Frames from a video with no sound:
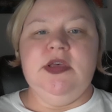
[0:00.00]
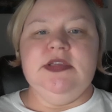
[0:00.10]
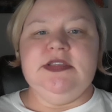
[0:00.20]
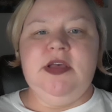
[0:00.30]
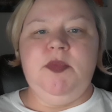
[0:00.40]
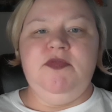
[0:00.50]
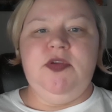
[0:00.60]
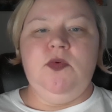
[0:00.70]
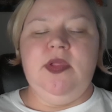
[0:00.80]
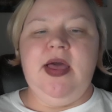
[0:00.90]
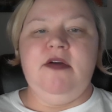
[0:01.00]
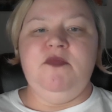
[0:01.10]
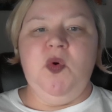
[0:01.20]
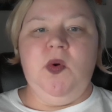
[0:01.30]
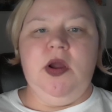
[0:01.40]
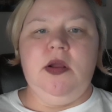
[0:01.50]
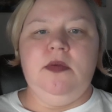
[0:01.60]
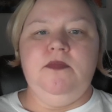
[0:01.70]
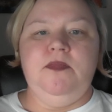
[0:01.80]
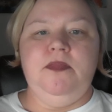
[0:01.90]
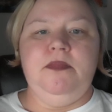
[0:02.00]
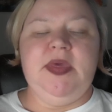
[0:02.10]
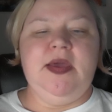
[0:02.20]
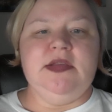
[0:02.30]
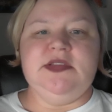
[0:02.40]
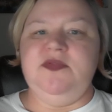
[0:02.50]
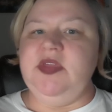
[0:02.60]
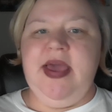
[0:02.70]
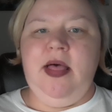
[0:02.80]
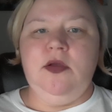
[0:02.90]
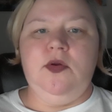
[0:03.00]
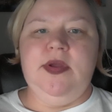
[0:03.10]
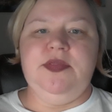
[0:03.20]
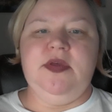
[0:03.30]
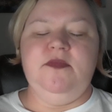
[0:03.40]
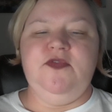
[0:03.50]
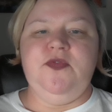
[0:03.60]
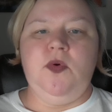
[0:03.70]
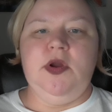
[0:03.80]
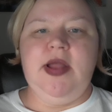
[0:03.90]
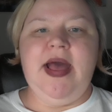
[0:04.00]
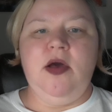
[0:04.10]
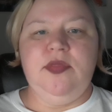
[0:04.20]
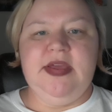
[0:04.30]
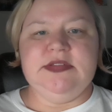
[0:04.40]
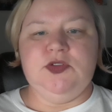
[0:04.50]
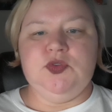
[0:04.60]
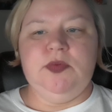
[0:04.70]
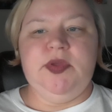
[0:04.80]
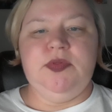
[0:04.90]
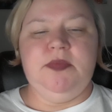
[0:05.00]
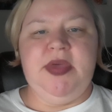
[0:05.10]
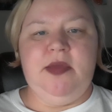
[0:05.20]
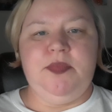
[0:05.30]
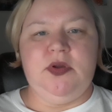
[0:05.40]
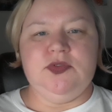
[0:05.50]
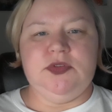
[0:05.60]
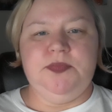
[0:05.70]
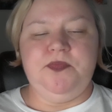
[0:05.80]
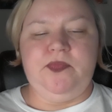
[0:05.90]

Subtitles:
Some of you will have more because of the algorithm for how they distribute the papers.